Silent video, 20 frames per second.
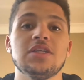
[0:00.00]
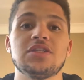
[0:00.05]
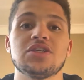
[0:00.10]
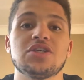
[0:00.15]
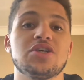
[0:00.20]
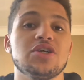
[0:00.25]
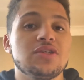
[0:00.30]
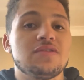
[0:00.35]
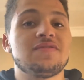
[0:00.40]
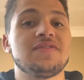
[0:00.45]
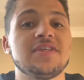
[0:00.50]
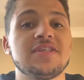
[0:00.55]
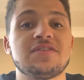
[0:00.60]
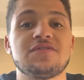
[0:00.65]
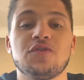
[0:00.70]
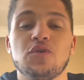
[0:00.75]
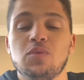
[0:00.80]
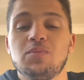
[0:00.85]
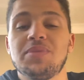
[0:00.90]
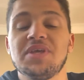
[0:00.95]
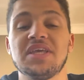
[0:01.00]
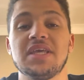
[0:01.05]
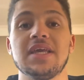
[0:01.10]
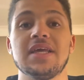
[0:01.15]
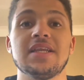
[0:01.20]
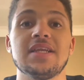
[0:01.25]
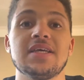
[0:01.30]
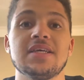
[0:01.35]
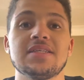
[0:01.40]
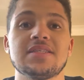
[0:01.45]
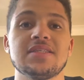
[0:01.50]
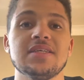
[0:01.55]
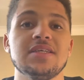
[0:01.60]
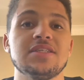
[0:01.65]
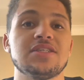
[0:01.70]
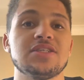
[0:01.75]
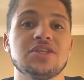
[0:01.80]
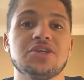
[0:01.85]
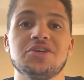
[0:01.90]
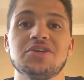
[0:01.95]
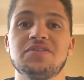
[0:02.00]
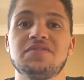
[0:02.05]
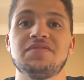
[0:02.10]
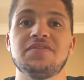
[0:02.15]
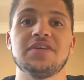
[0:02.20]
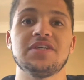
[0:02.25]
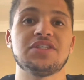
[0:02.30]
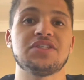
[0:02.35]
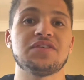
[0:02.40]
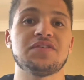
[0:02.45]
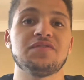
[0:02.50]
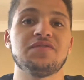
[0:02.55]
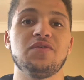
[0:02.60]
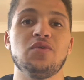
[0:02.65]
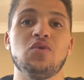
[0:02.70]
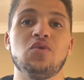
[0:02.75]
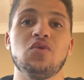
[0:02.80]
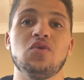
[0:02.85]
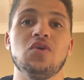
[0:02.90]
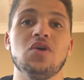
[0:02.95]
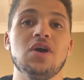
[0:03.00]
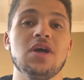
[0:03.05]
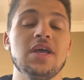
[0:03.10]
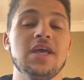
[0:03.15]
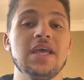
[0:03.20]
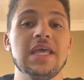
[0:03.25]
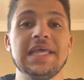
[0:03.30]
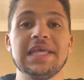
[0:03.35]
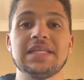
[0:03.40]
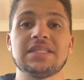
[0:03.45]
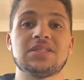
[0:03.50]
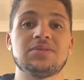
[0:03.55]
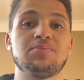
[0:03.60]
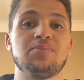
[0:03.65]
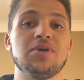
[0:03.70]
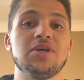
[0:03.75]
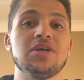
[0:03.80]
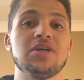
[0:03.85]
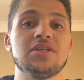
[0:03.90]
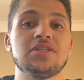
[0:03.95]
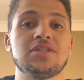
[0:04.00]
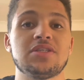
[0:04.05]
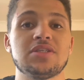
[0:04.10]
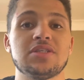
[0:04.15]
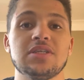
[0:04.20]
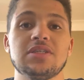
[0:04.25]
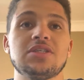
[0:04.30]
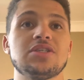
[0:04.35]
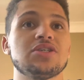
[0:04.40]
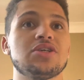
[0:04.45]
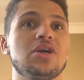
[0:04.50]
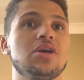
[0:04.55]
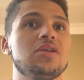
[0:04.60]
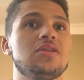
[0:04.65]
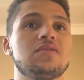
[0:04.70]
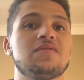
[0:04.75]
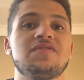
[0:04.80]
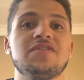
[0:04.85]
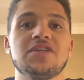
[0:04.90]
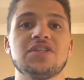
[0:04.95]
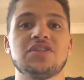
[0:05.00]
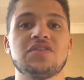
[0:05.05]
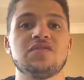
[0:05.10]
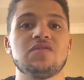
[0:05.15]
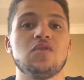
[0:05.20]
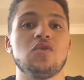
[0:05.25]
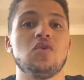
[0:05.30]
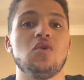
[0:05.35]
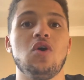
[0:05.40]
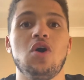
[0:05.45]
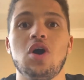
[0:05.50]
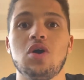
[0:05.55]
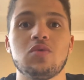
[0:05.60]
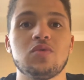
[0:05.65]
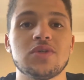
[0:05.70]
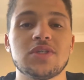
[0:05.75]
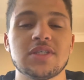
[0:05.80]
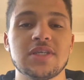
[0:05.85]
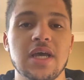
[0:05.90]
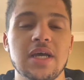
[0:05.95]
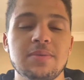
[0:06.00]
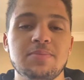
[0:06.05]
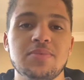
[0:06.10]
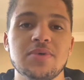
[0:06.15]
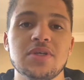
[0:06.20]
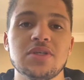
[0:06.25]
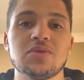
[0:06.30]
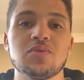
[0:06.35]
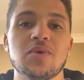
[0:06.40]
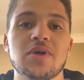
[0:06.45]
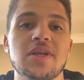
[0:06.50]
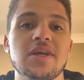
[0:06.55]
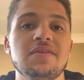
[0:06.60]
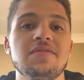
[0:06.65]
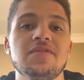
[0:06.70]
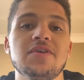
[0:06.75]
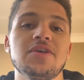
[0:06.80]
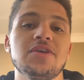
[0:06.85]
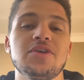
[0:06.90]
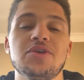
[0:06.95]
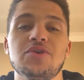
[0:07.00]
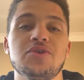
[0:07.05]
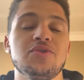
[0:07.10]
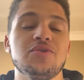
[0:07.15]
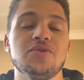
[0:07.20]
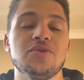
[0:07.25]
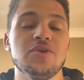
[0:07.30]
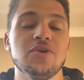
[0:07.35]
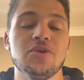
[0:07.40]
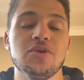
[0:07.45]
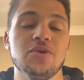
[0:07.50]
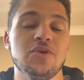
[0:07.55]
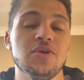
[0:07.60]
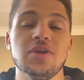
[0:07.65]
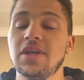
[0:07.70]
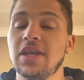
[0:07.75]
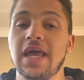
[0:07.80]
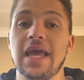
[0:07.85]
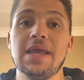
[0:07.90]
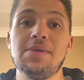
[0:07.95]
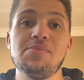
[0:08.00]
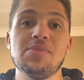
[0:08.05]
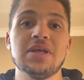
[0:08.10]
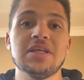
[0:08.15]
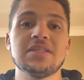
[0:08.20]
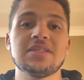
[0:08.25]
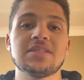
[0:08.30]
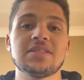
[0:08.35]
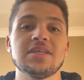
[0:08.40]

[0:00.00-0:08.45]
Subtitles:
It's a good fish for beginners, it's a good fish for experts, it's a good fish for aquascapers, whatever you name it.